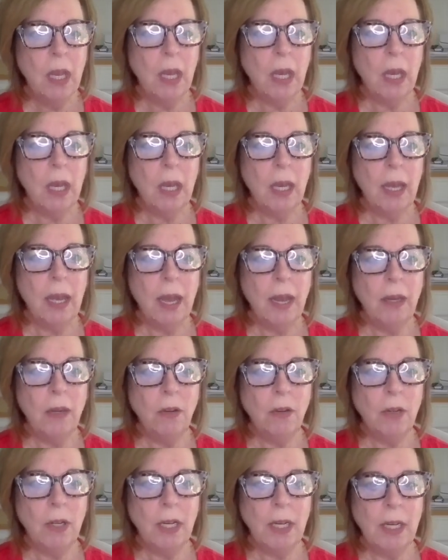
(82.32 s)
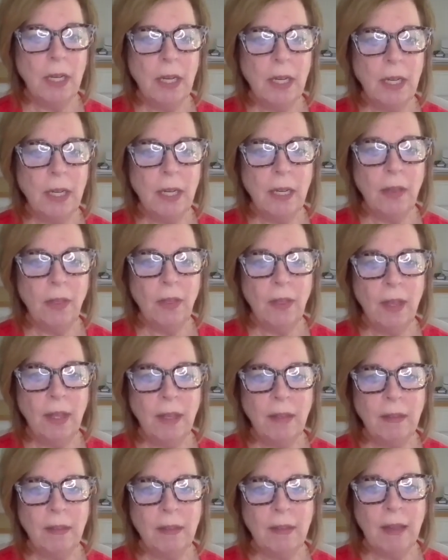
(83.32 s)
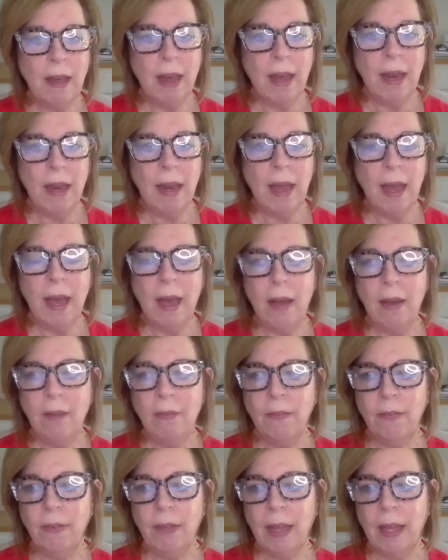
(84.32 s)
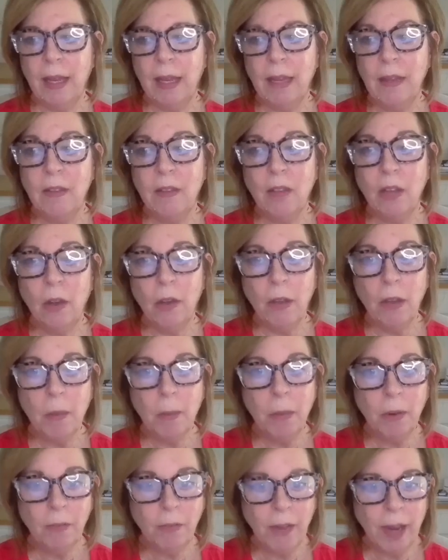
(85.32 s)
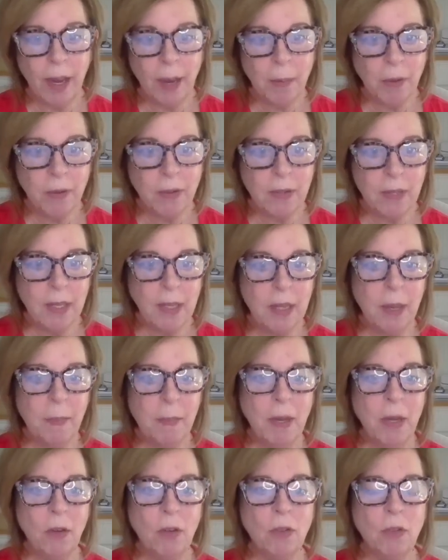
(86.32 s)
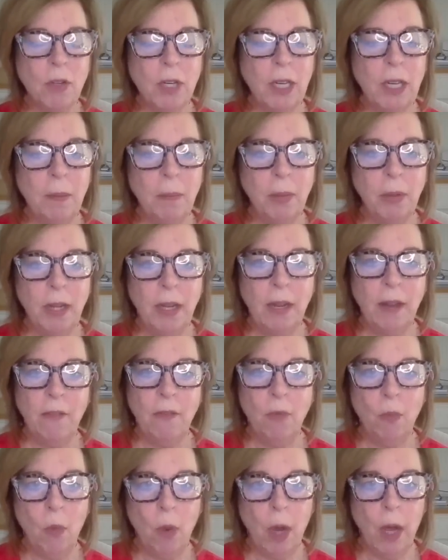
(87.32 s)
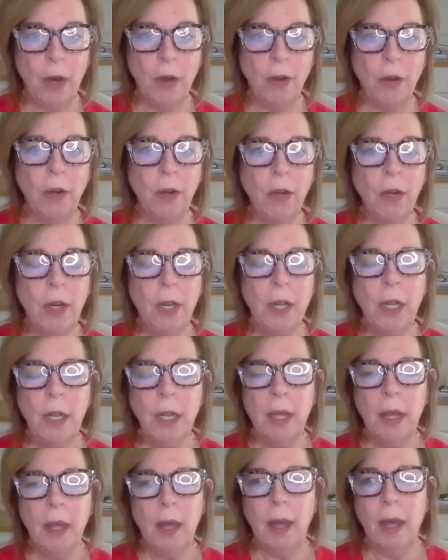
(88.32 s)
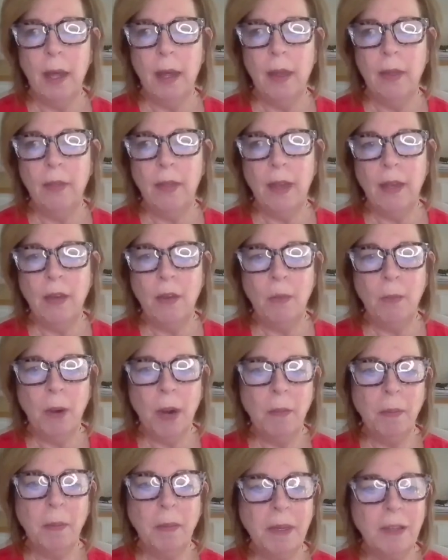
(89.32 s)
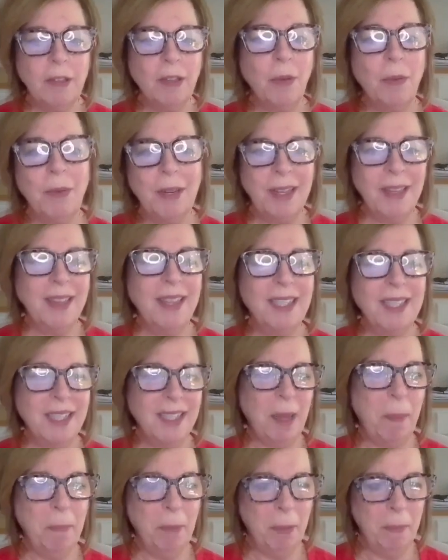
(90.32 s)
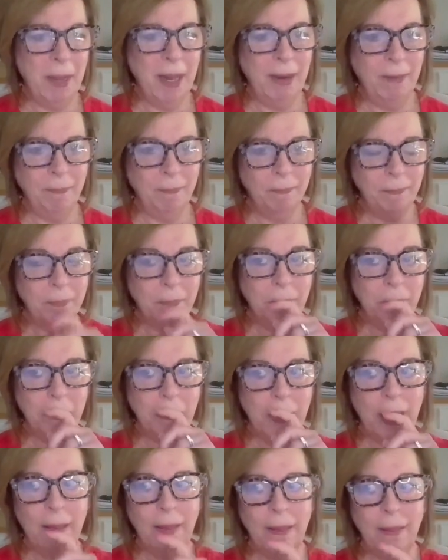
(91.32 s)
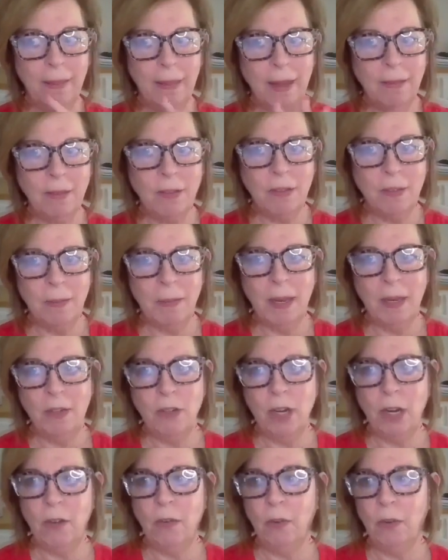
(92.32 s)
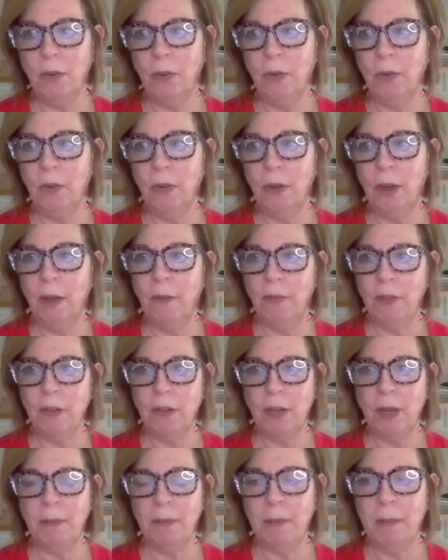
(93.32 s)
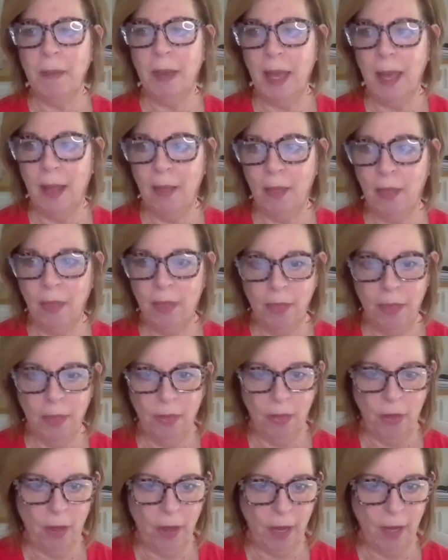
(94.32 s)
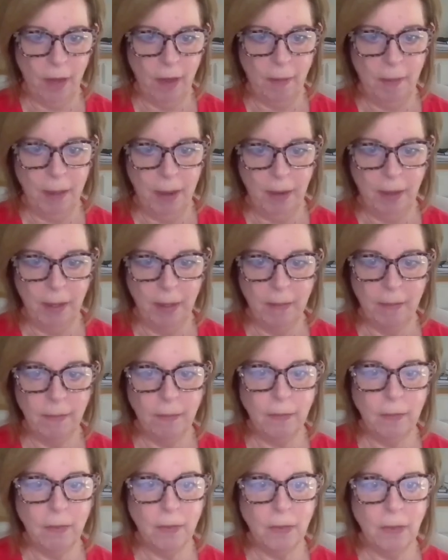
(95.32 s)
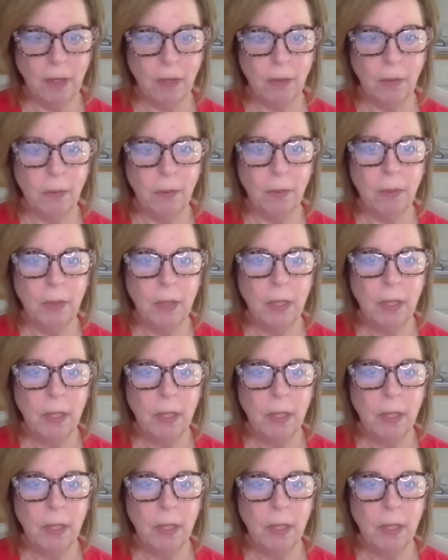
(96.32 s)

and you're eating things that have like insoluble fibers in them and you're drinking plenty of water, then you probably don't need the supplement. But that's just my general, off the top of my head, thought about it. So,